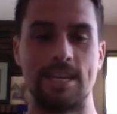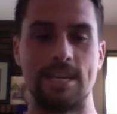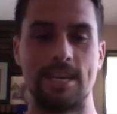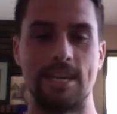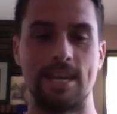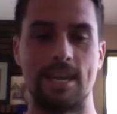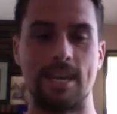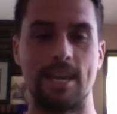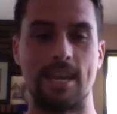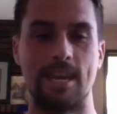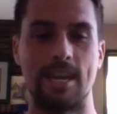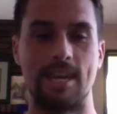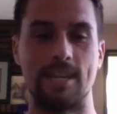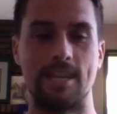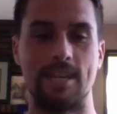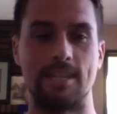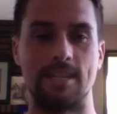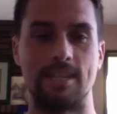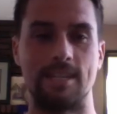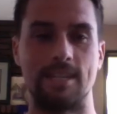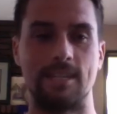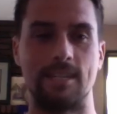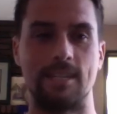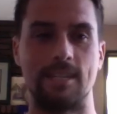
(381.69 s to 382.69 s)

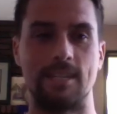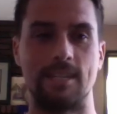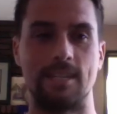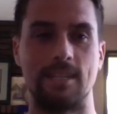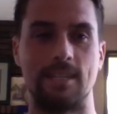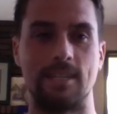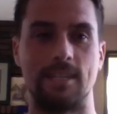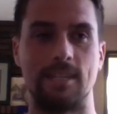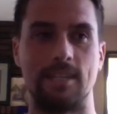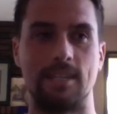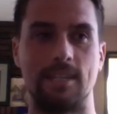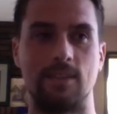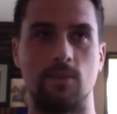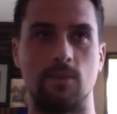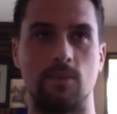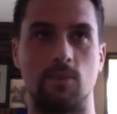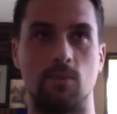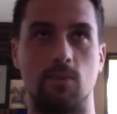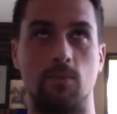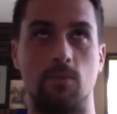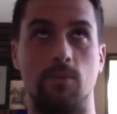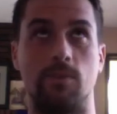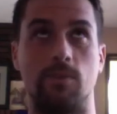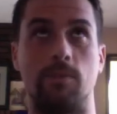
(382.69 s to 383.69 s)
And
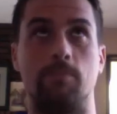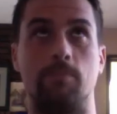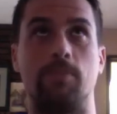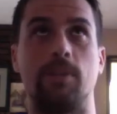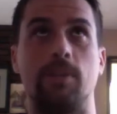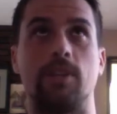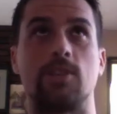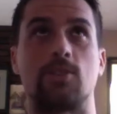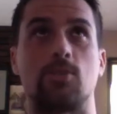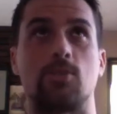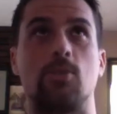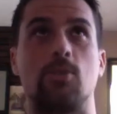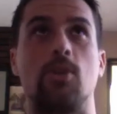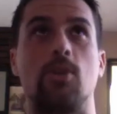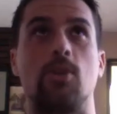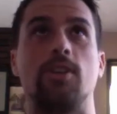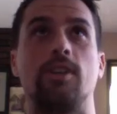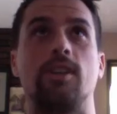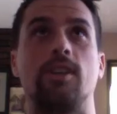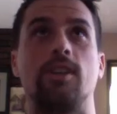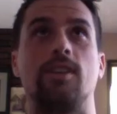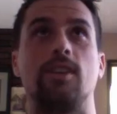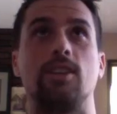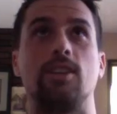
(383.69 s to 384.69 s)
the biggest
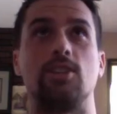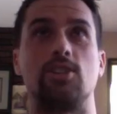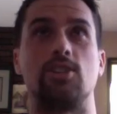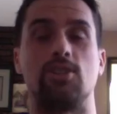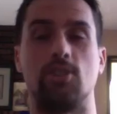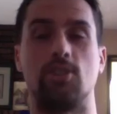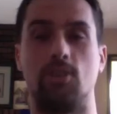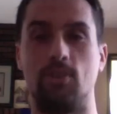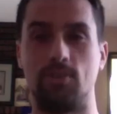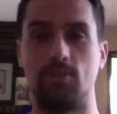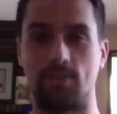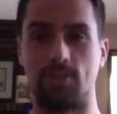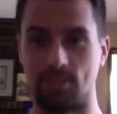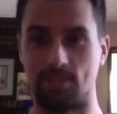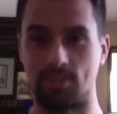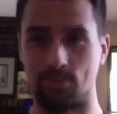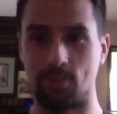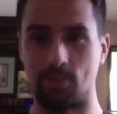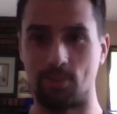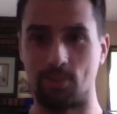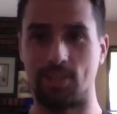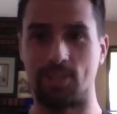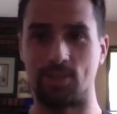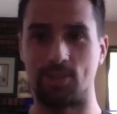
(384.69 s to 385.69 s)
quality that he shows is
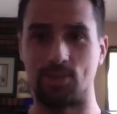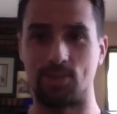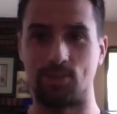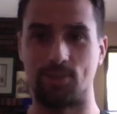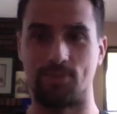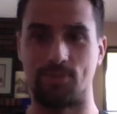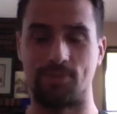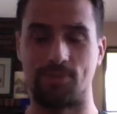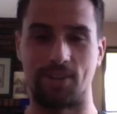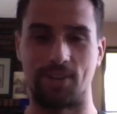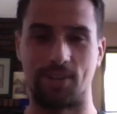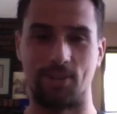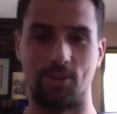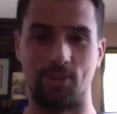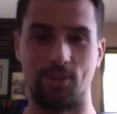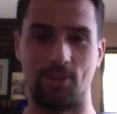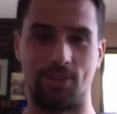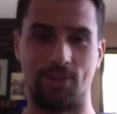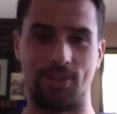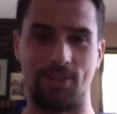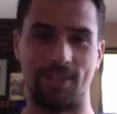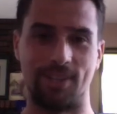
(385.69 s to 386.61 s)
what he can do in front of goal.